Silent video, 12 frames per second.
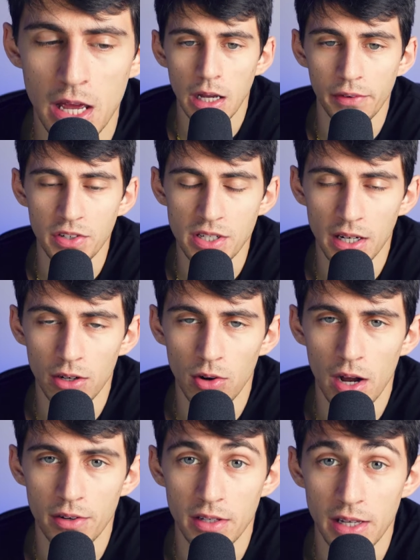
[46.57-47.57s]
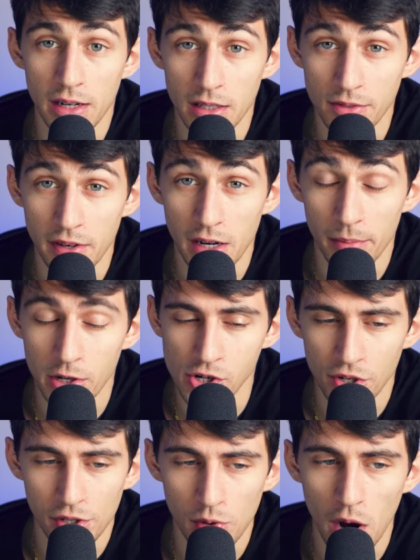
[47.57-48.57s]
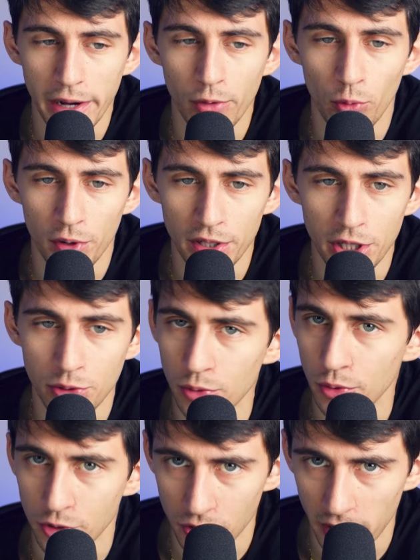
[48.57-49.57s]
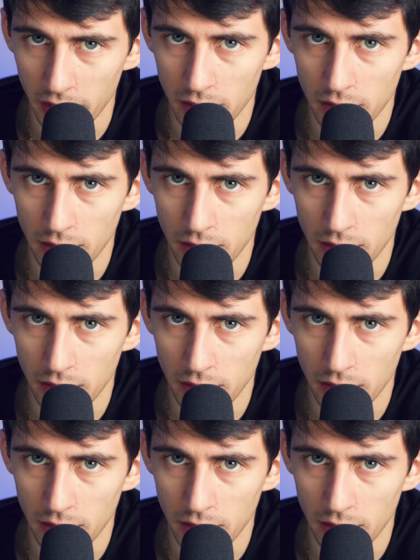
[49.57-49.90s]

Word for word: And if you stick around to the end of this video, I'm gonna show you a really cool trick